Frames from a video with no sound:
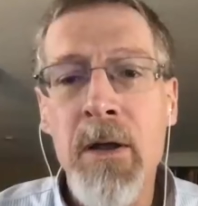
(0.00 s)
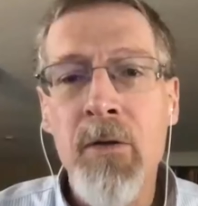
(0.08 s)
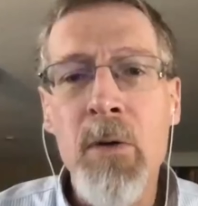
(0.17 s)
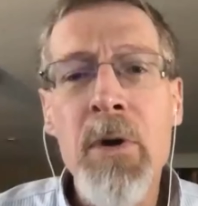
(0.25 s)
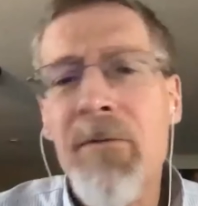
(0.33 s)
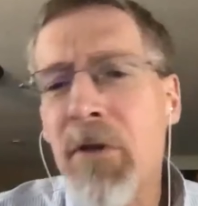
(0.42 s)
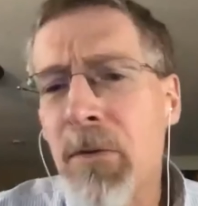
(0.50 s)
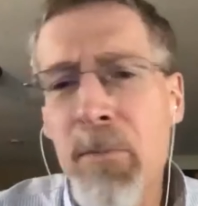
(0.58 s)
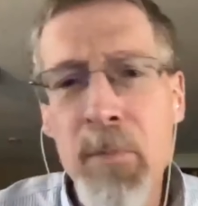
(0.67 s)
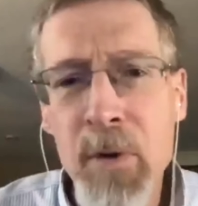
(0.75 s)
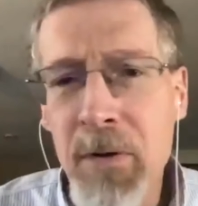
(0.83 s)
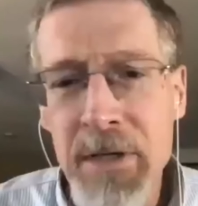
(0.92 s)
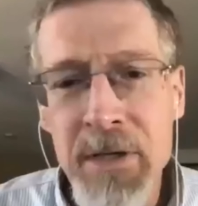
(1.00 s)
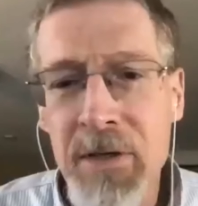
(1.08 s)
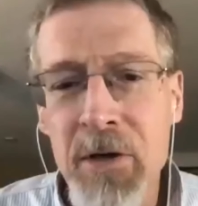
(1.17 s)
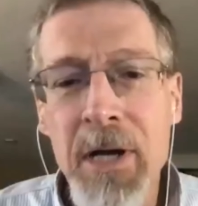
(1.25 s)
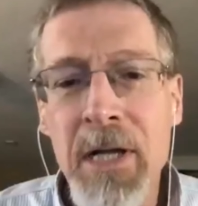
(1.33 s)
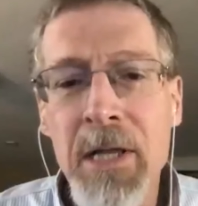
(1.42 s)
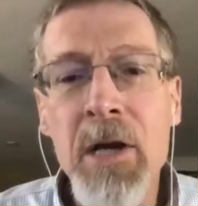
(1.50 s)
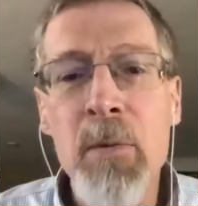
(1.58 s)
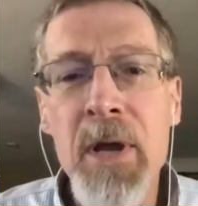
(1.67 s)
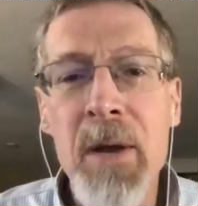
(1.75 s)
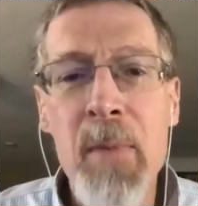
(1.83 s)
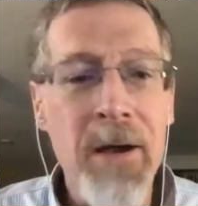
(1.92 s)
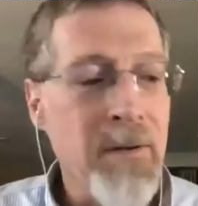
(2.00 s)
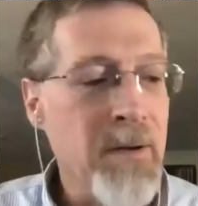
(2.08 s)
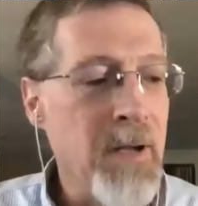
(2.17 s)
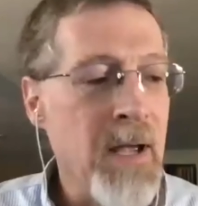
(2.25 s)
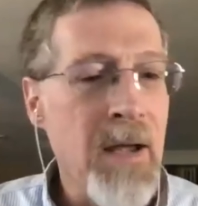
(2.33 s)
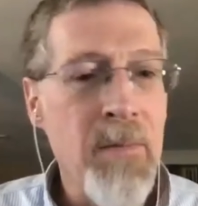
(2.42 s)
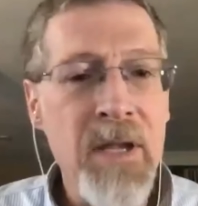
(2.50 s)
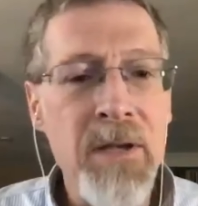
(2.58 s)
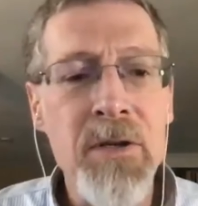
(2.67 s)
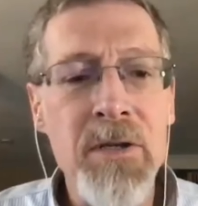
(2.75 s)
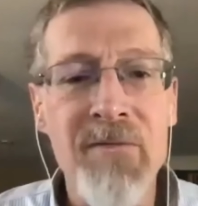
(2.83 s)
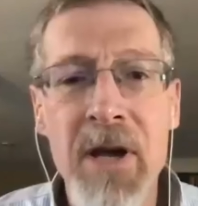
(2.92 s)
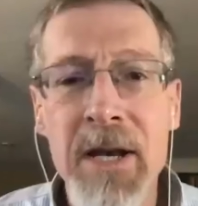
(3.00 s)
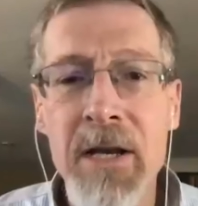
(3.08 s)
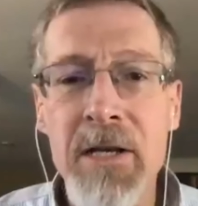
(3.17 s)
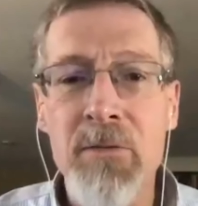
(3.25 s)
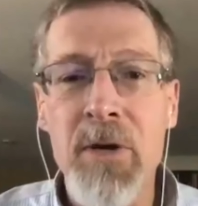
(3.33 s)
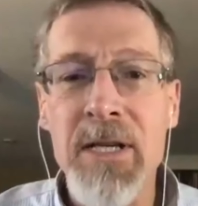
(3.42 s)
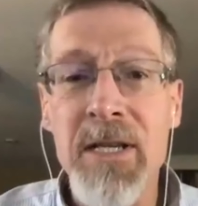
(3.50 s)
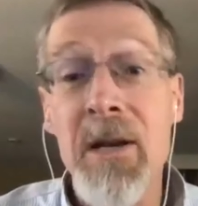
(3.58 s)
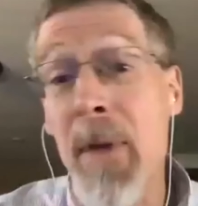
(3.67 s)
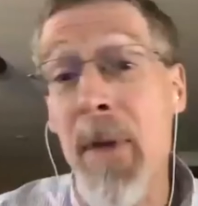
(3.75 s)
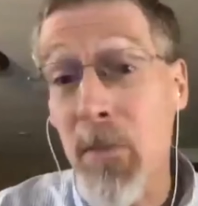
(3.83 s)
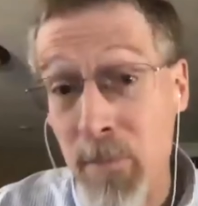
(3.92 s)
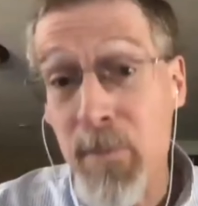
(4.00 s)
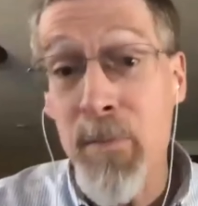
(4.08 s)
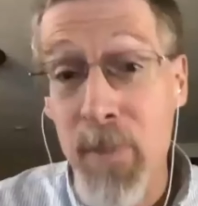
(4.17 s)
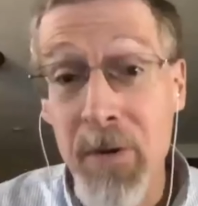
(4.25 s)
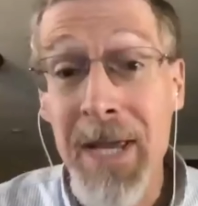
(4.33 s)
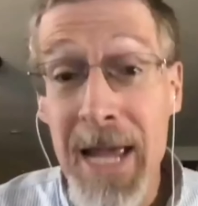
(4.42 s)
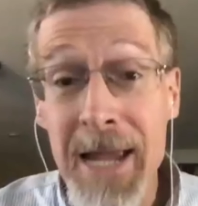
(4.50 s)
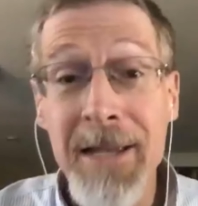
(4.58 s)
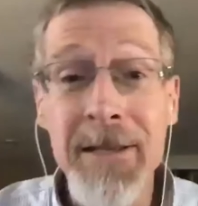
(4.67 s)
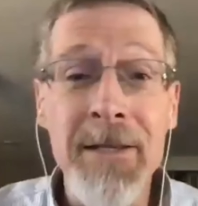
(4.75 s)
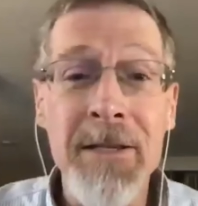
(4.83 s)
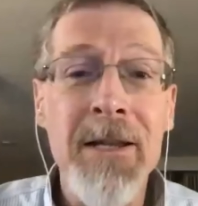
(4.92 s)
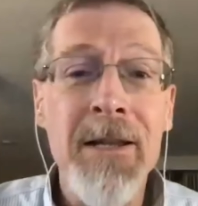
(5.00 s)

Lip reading: I wonder if you, Bill, can just talk a little bit about the issues that Vandana is raising about Bill Gates,